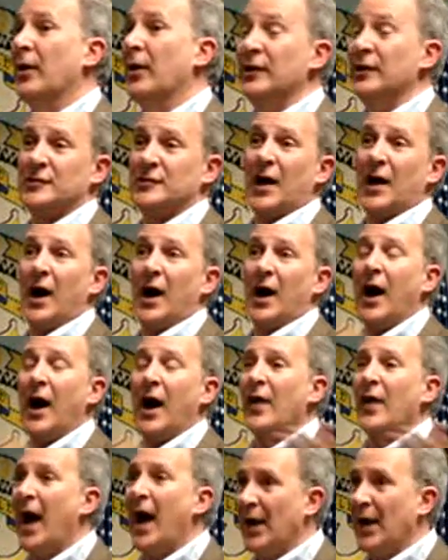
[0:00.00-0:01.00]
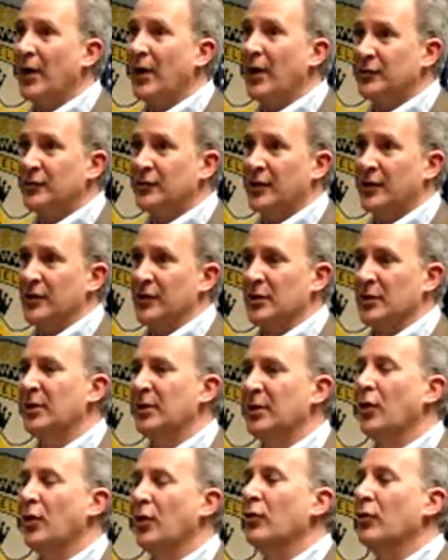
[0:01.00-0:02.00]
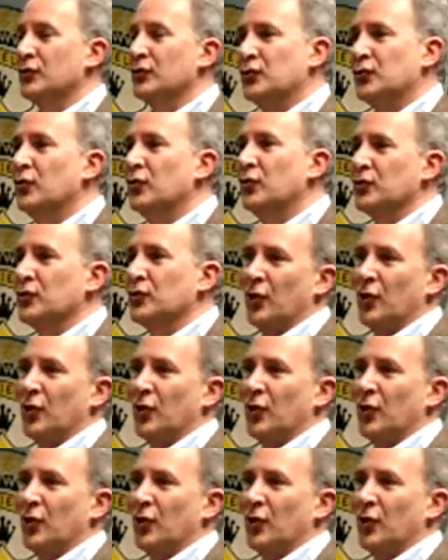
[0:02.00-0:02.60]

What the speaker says: at least on the higher education, I mean, local schools,